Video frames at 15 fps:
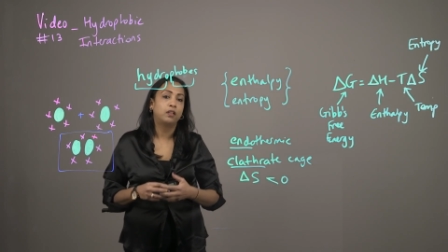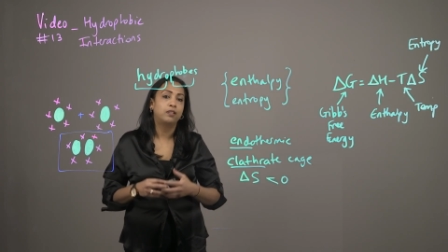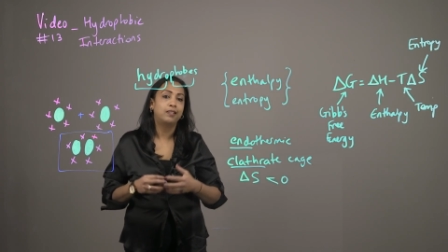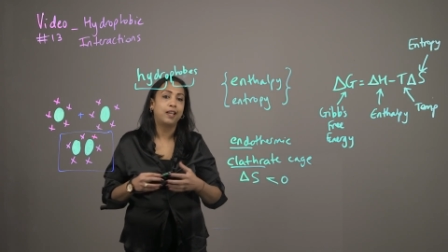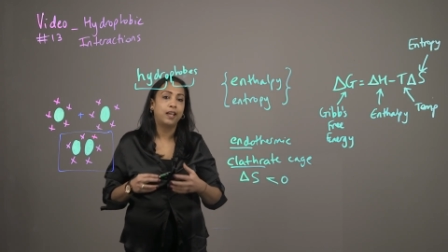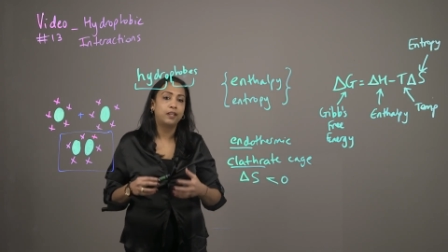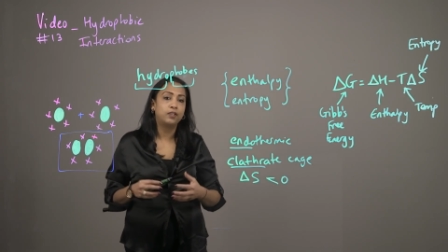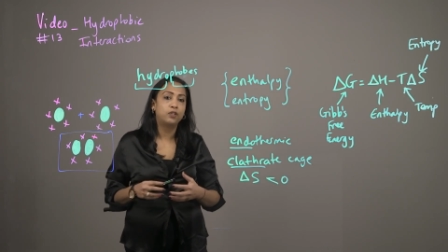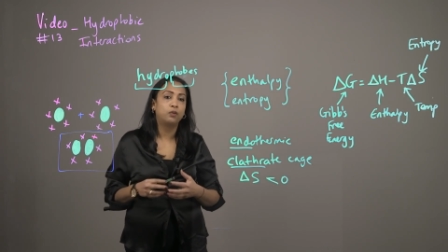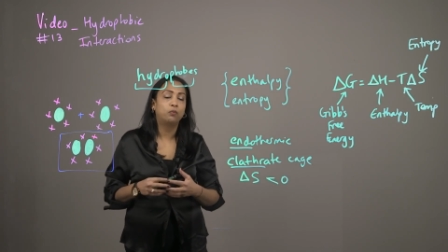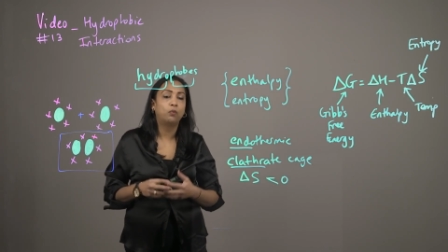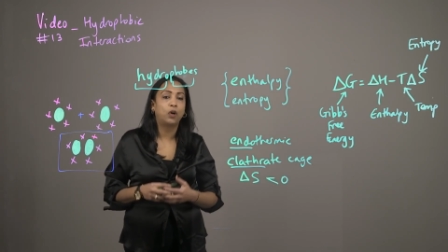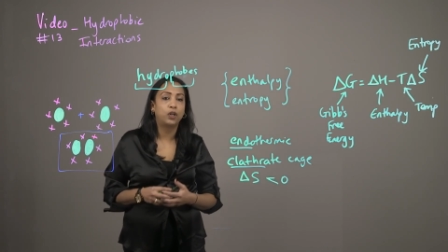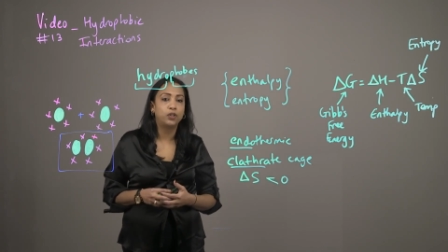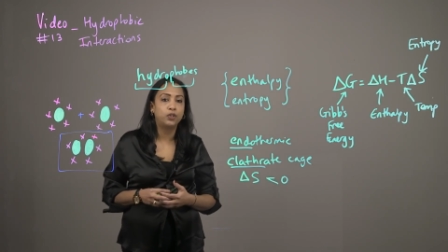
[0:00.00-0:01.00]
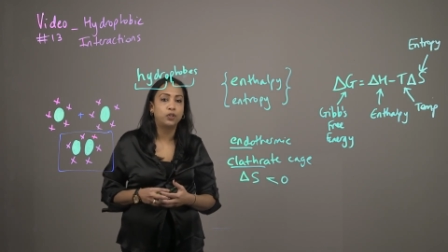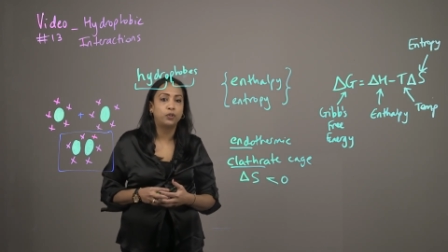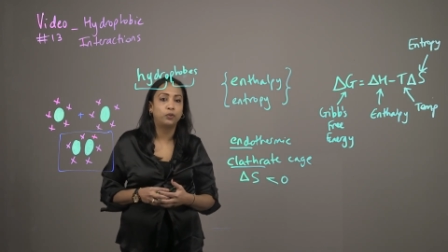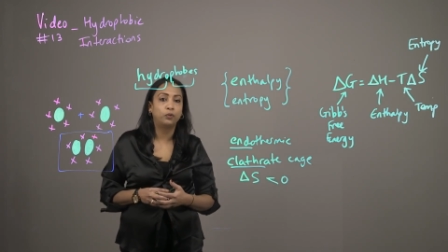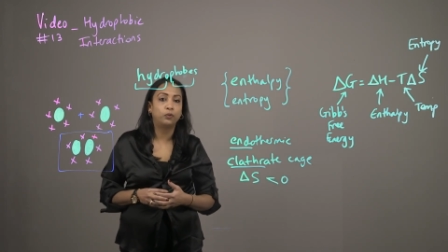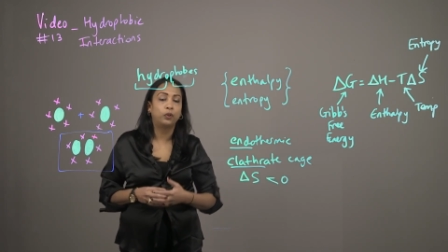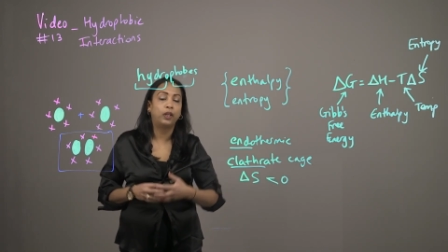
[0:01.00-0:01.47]
tend to want
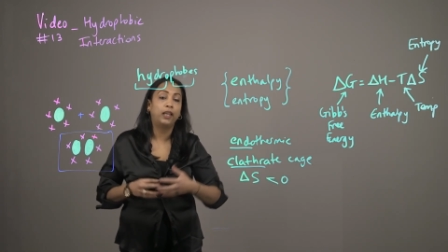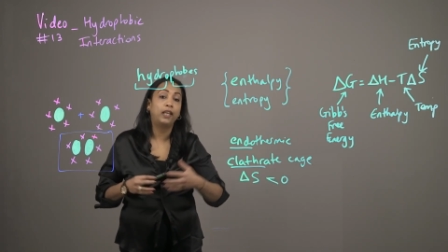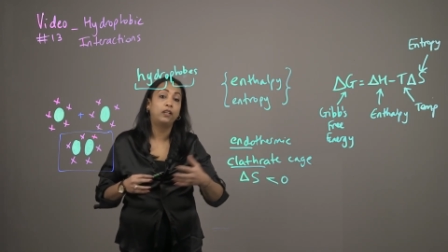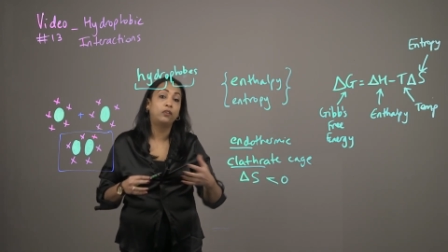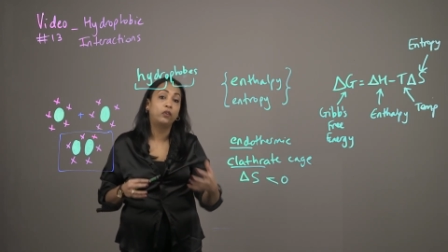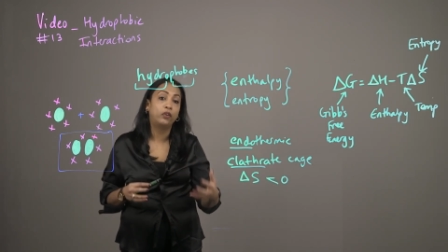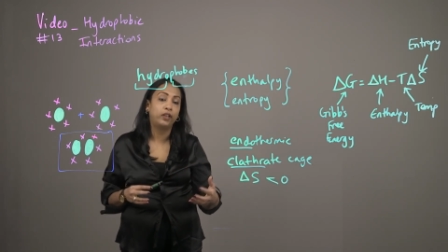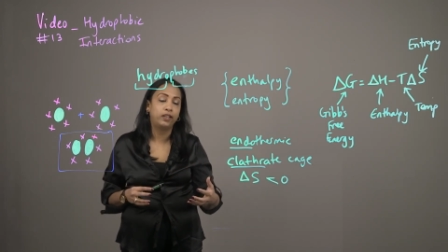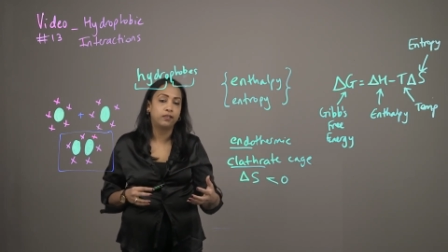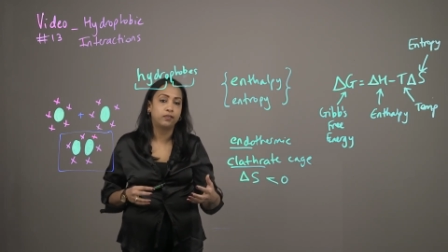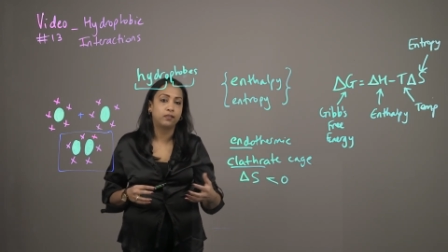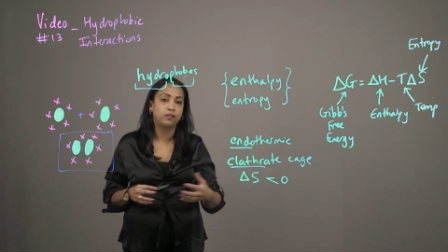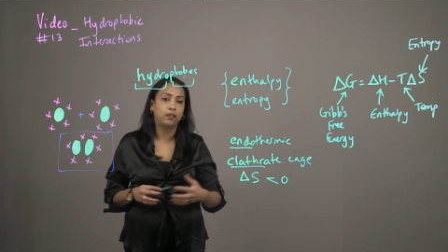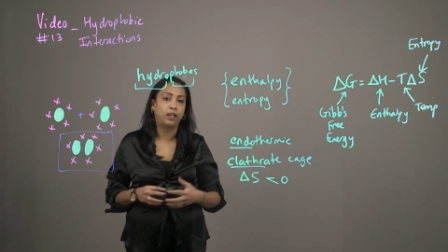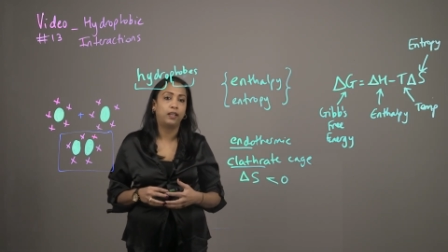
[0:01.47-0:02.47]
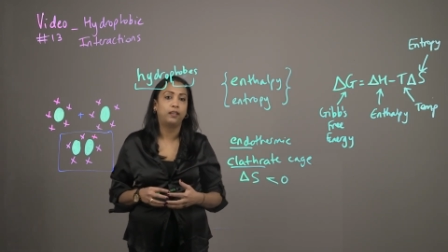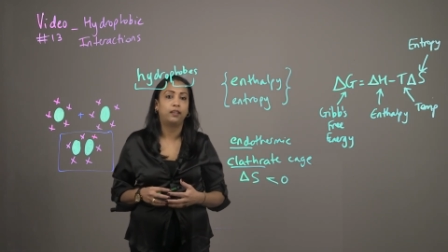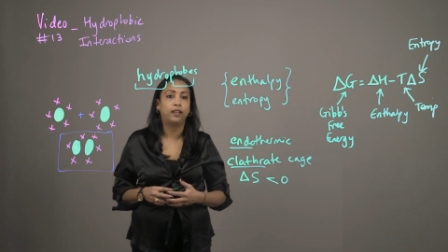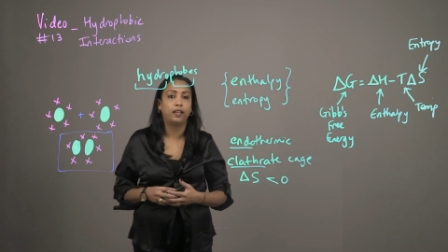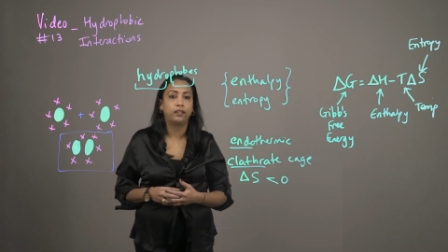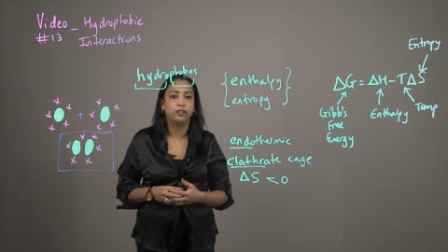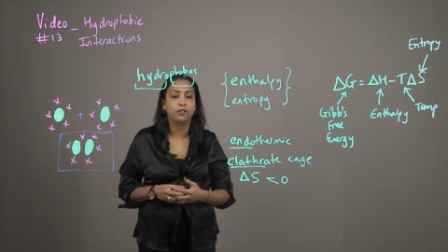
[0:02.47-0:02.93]
to increase in
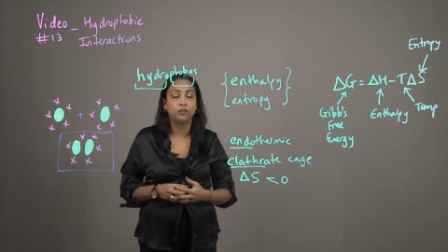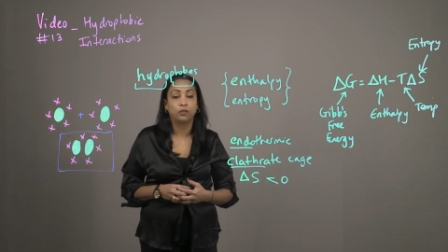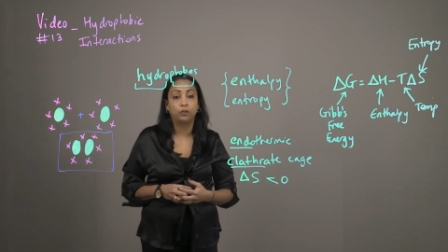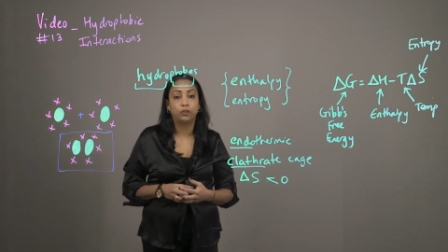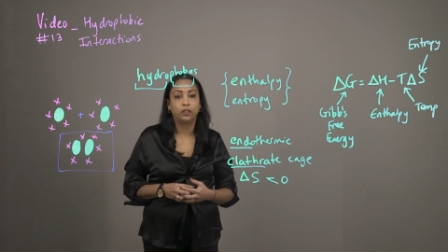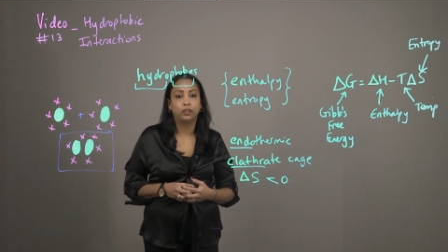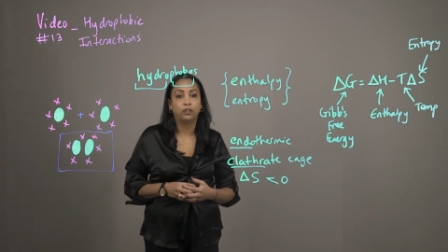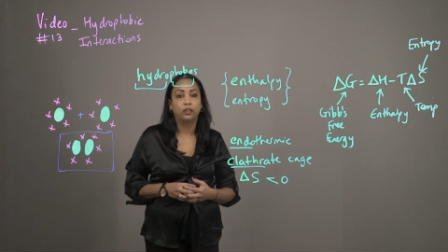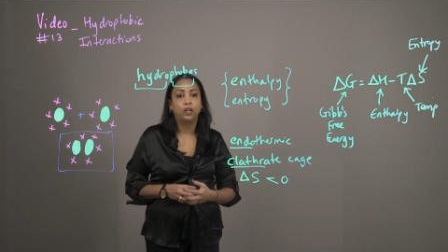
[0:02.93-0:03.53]
their disorder.